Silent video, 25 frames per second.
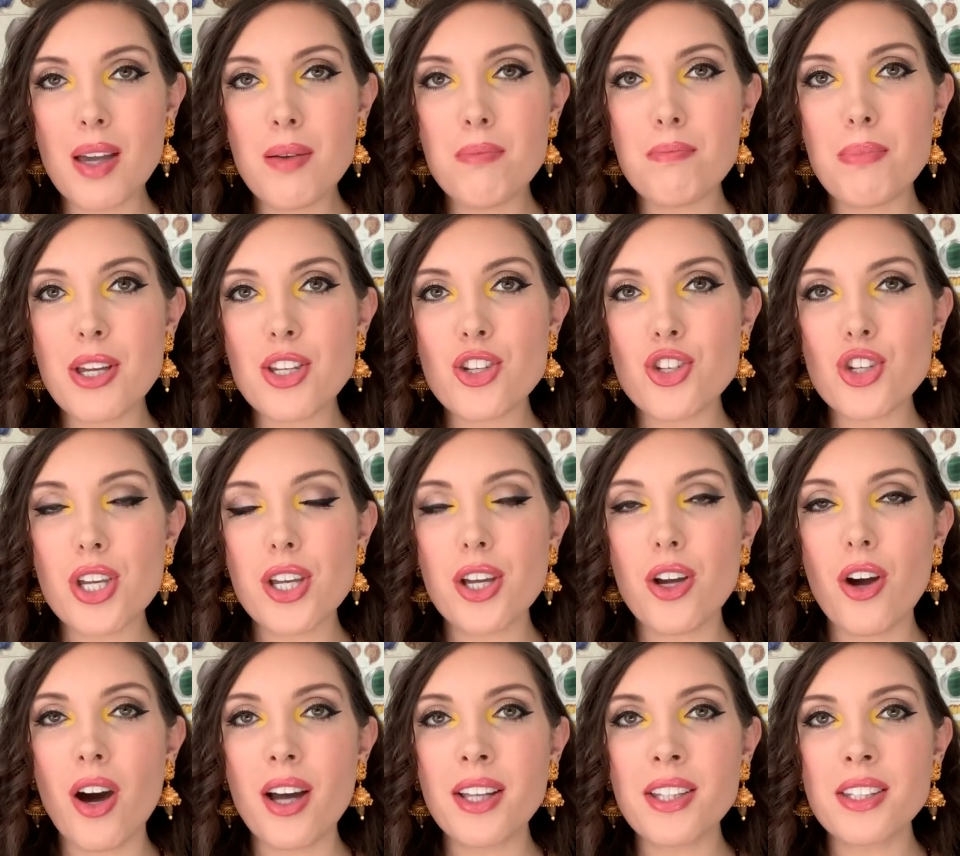but
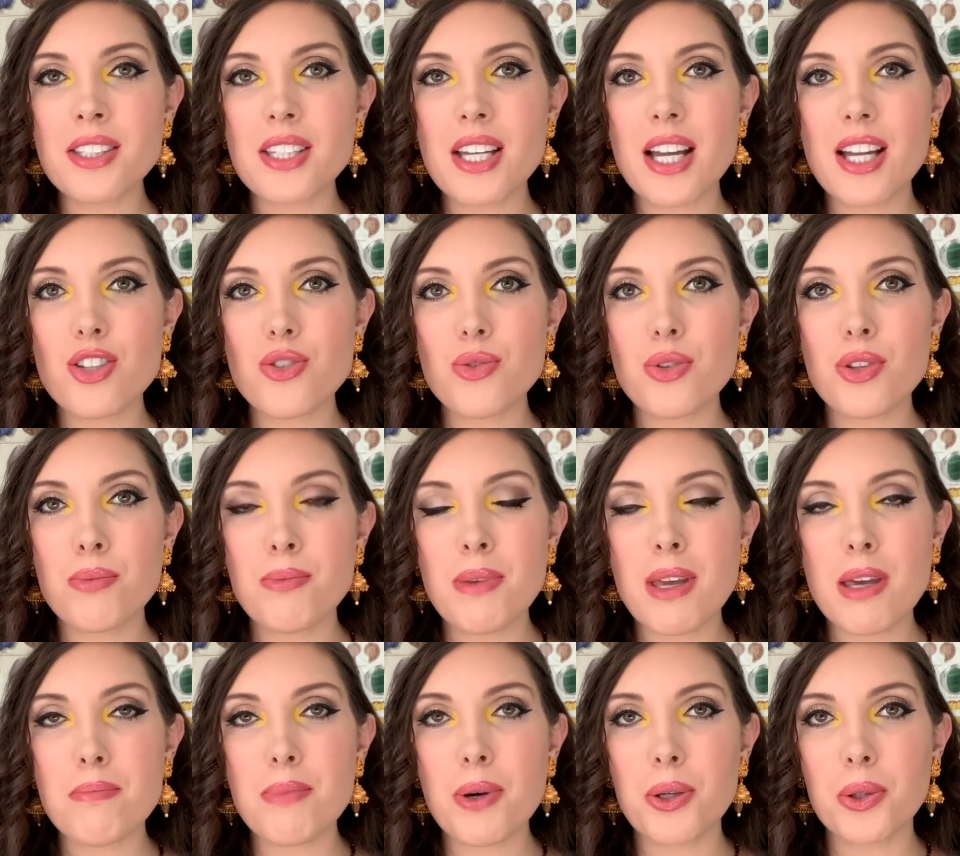she got in touch with
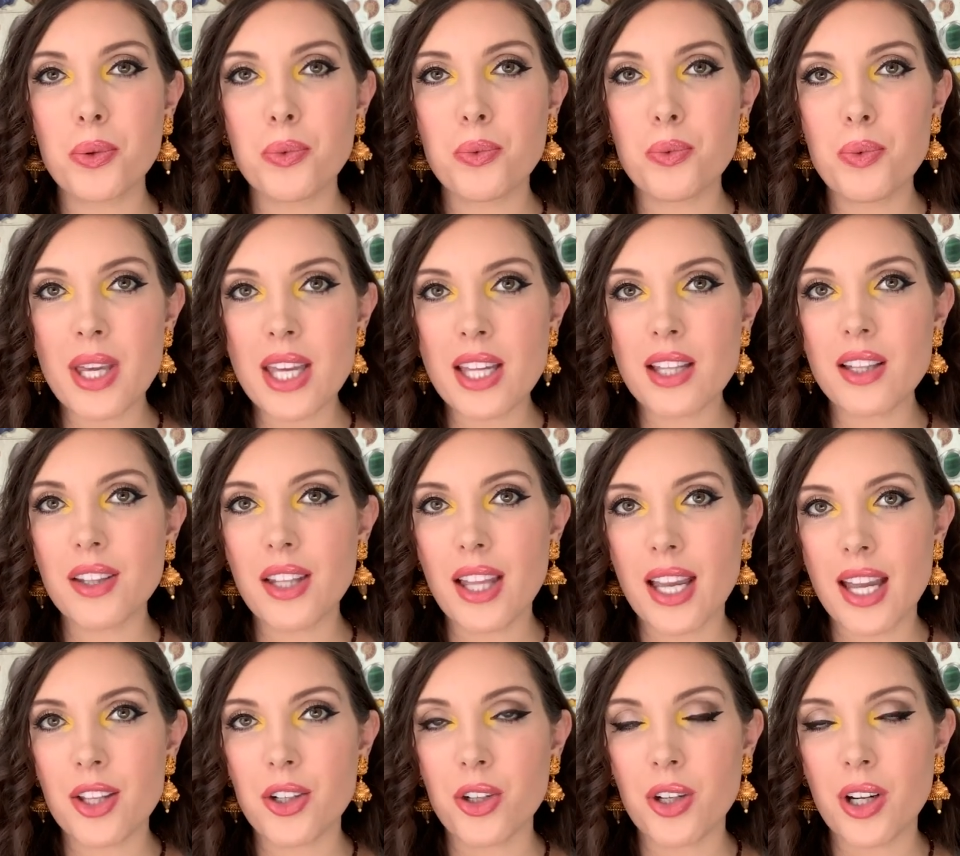me about a week
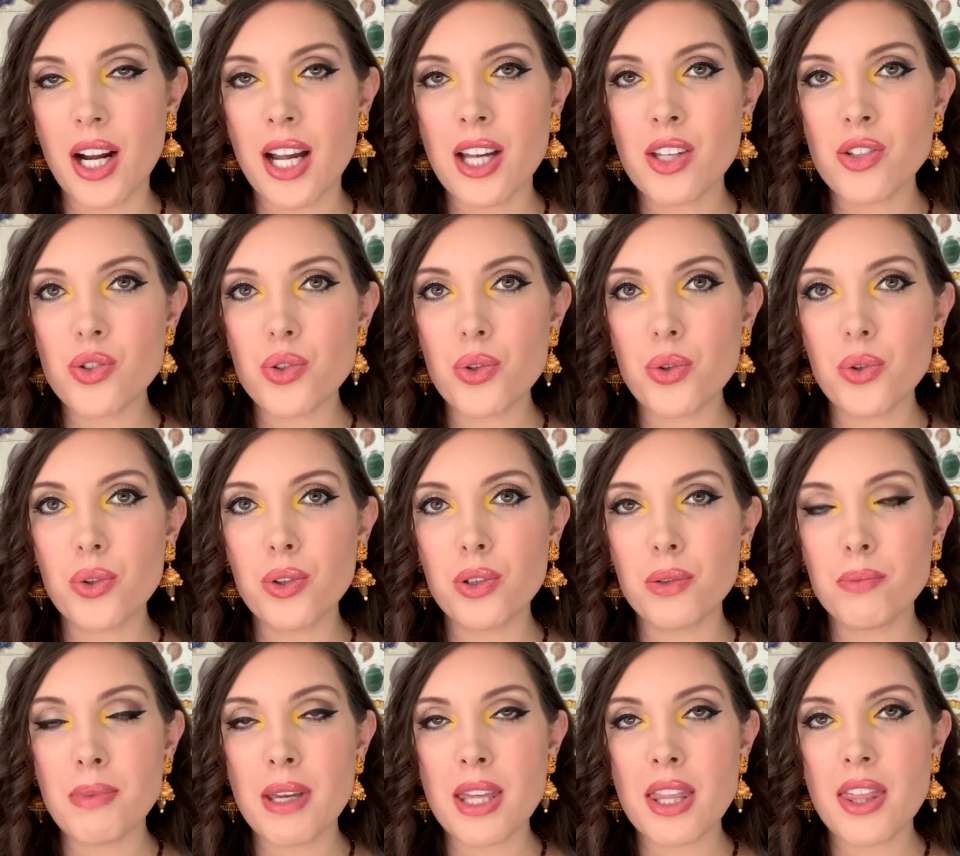later and
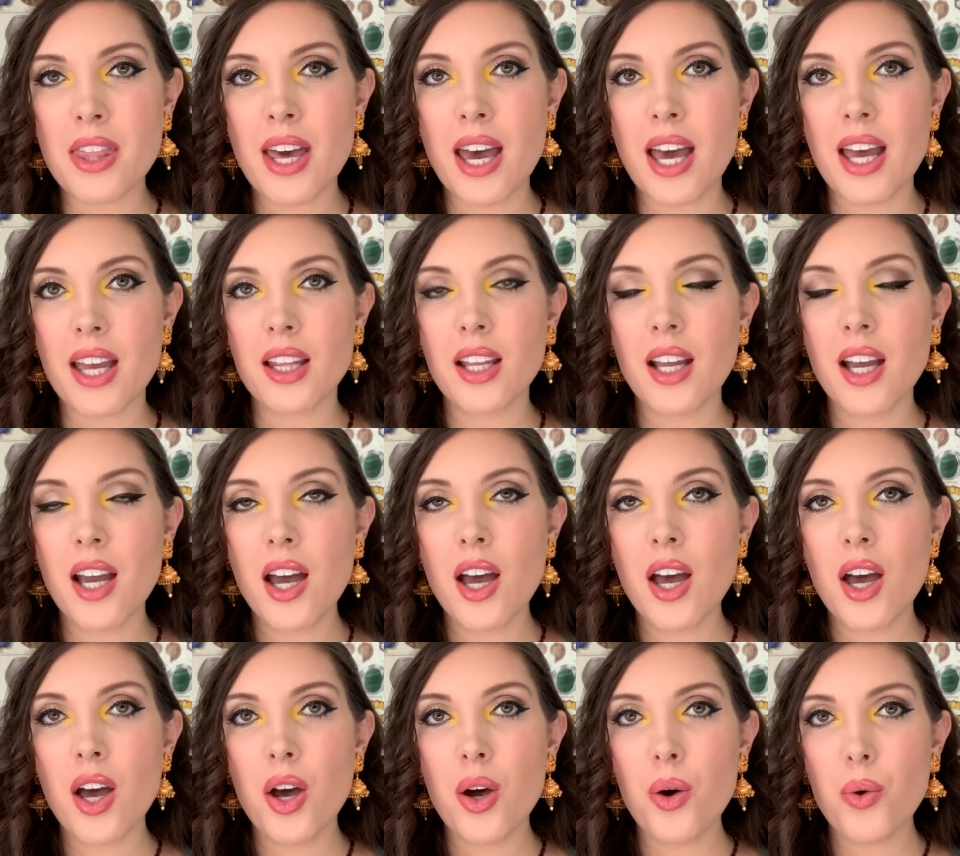told me that
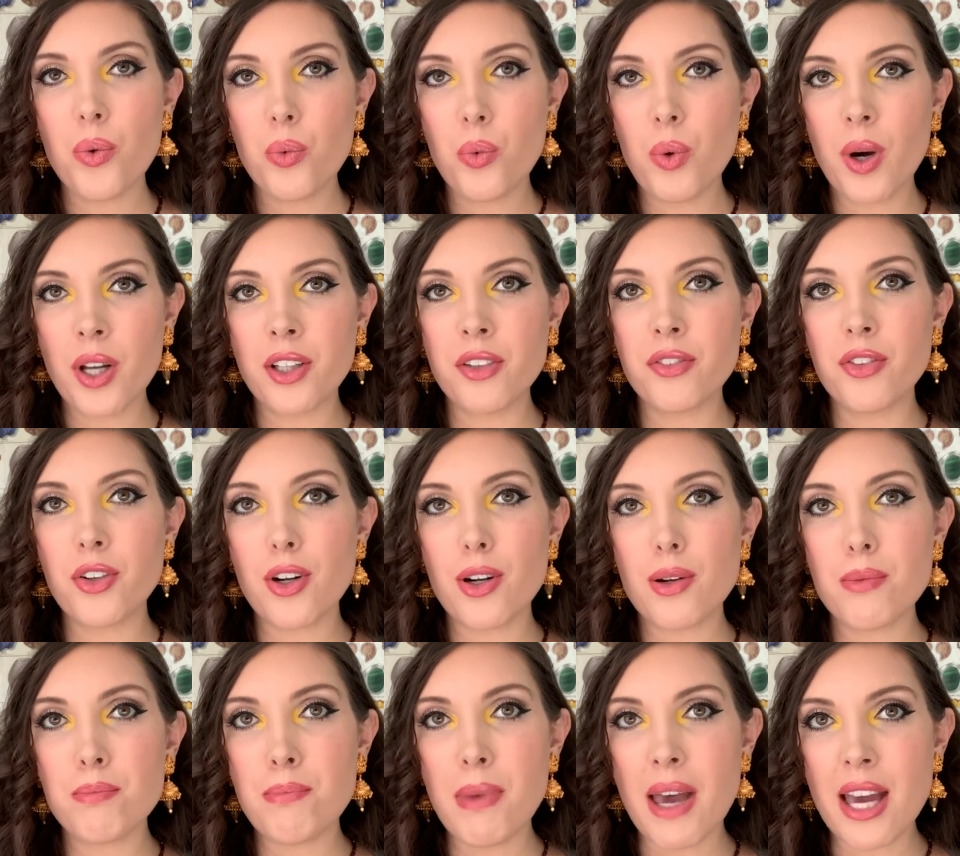one of
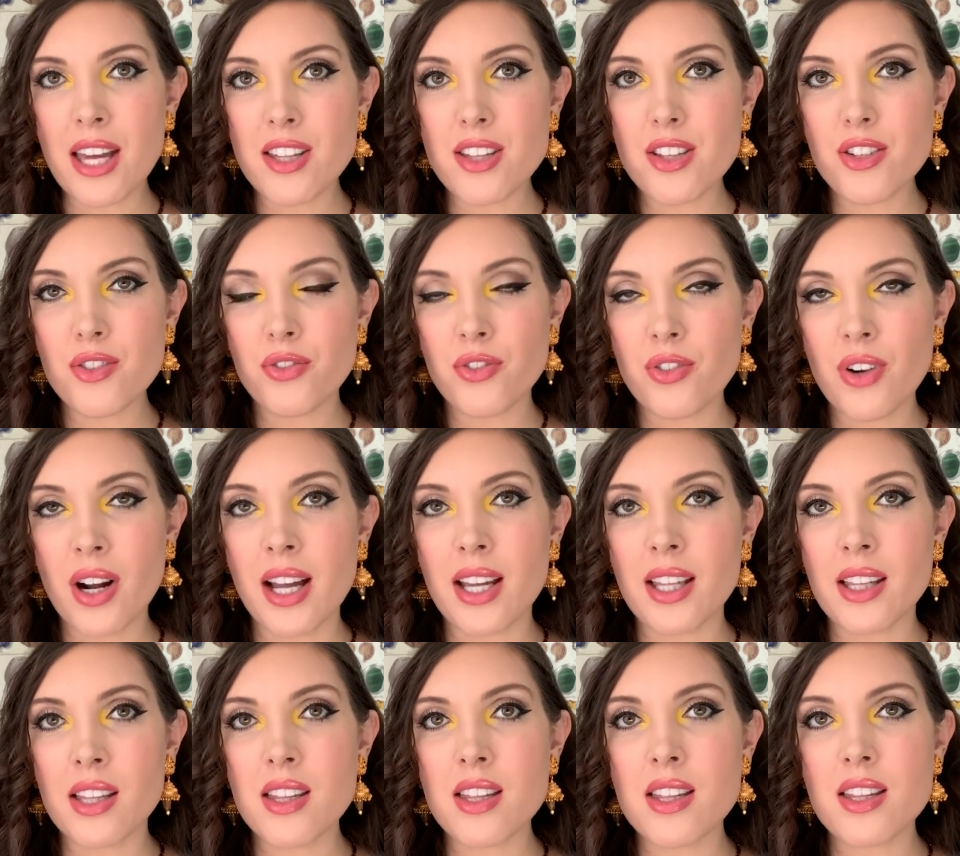her best
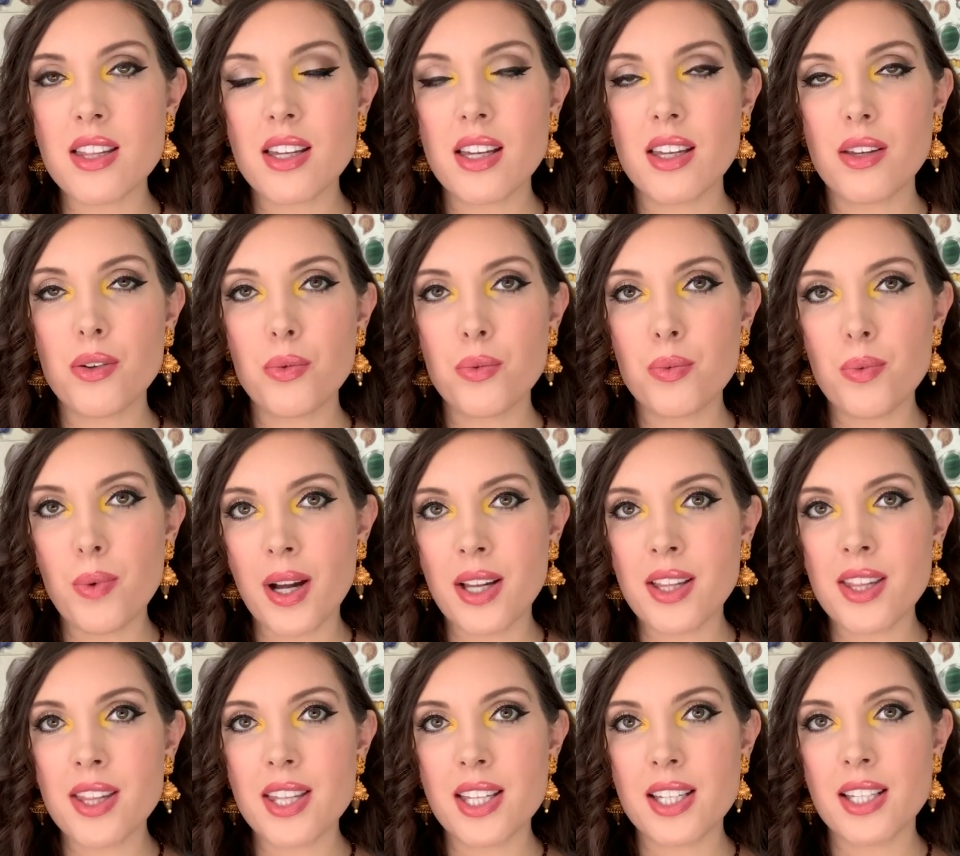friends
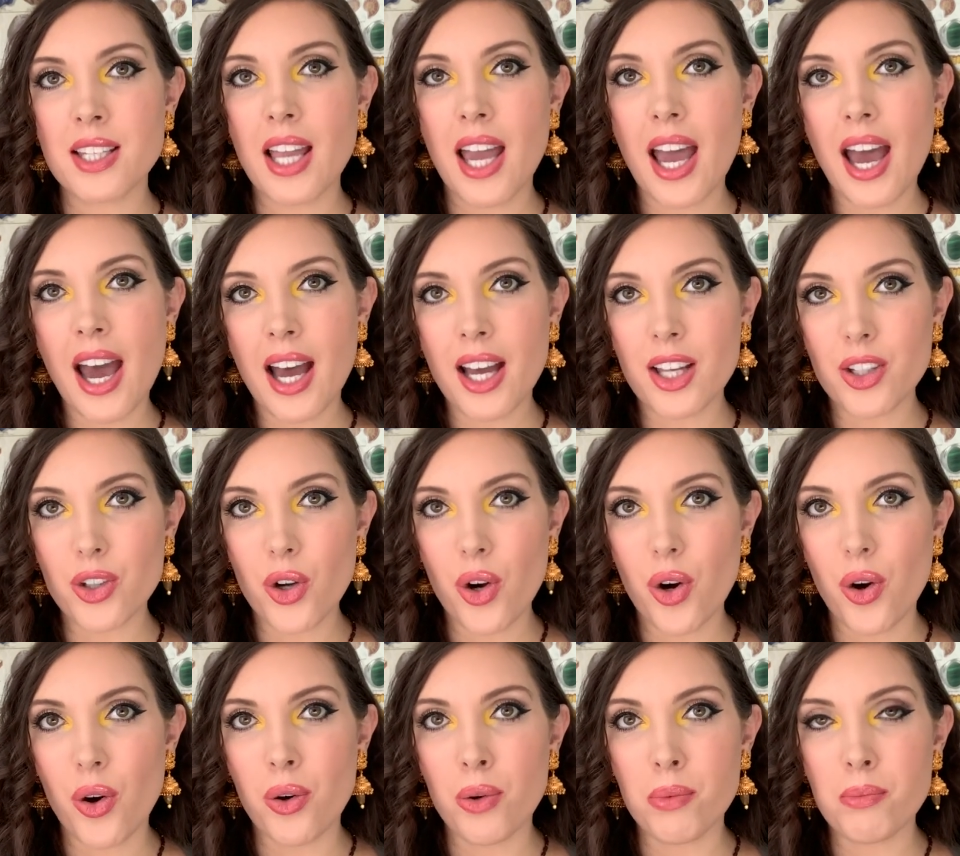runs an
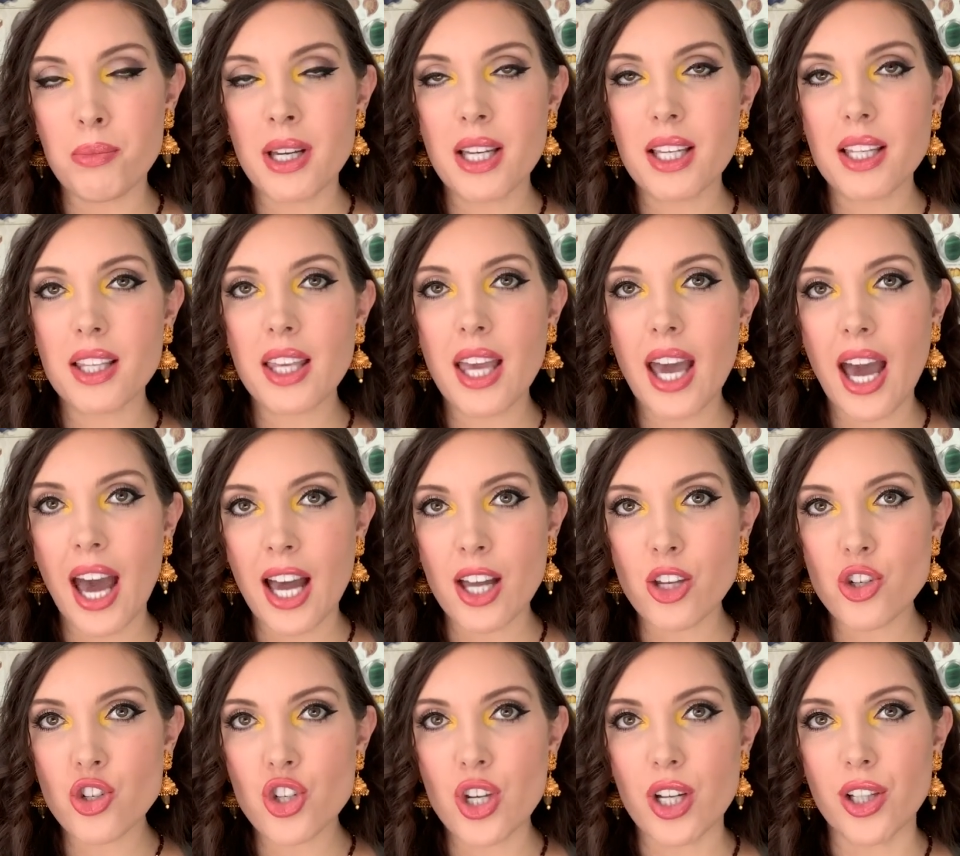at-home
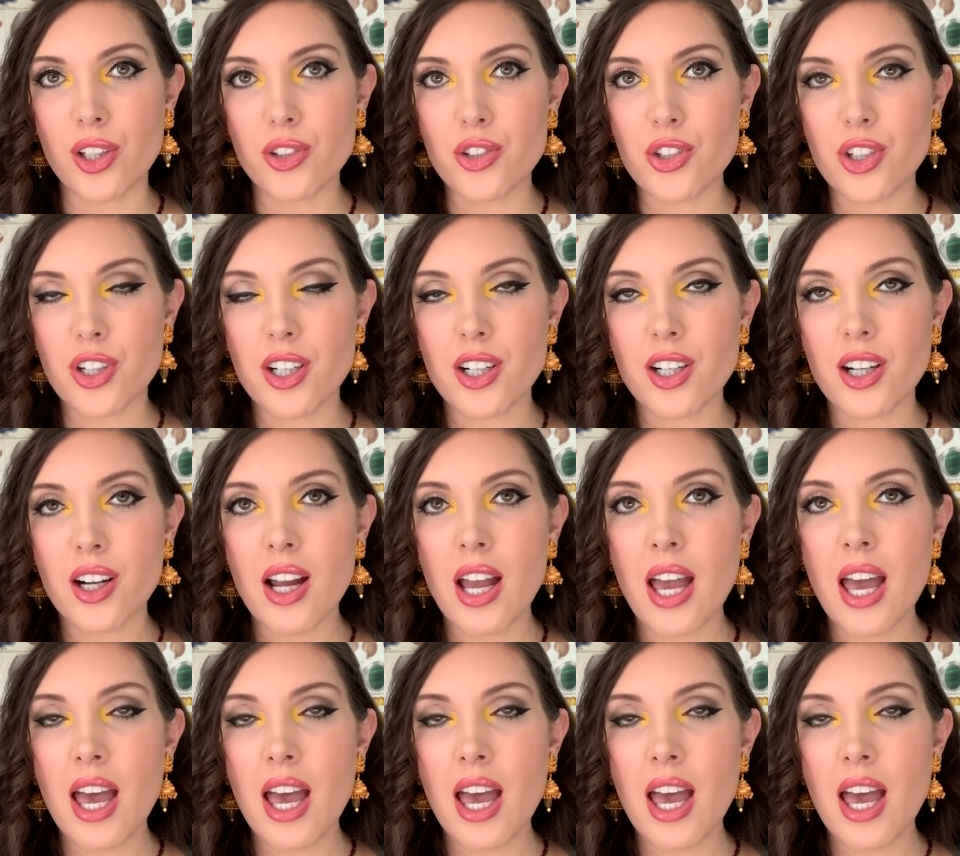cat shelter,